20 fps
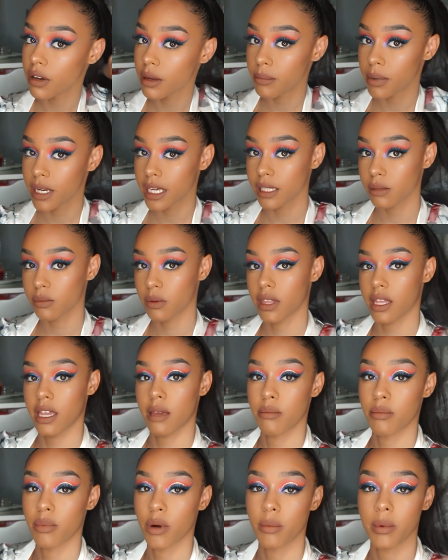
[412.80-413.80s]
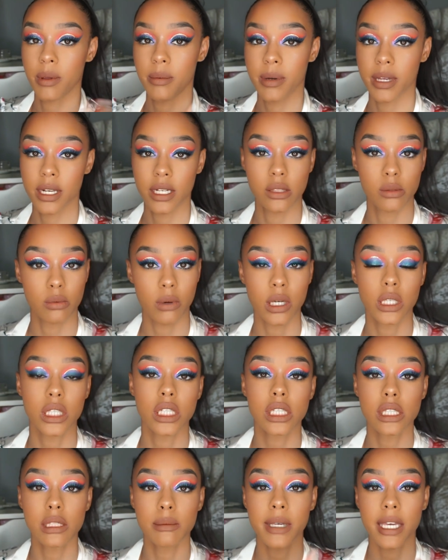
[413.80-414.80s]
it in place with a bobby pin as well,
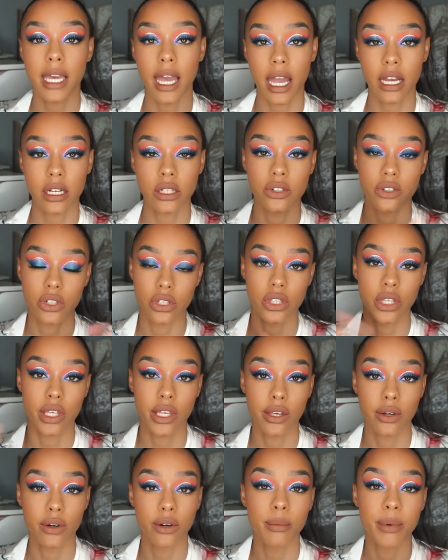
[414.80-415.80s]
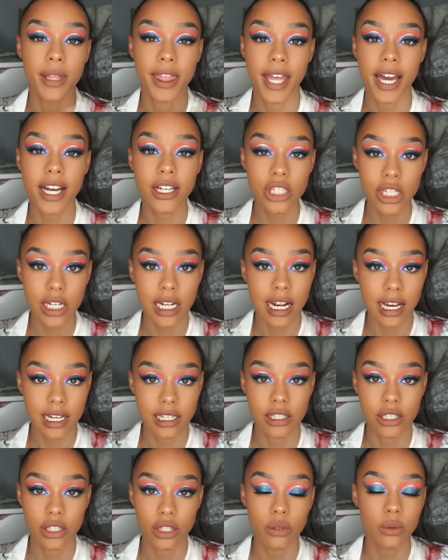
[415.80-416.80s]
just to be extra secure, but that should
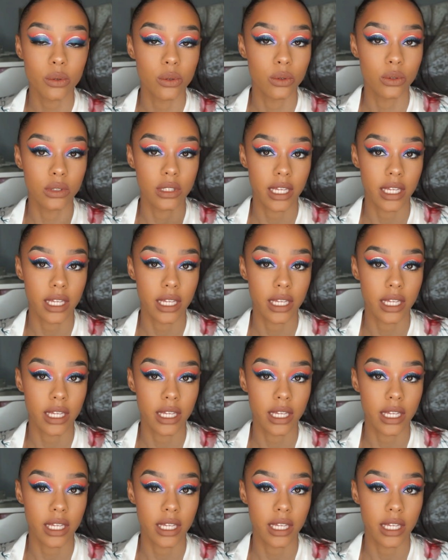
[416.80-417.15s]
last you all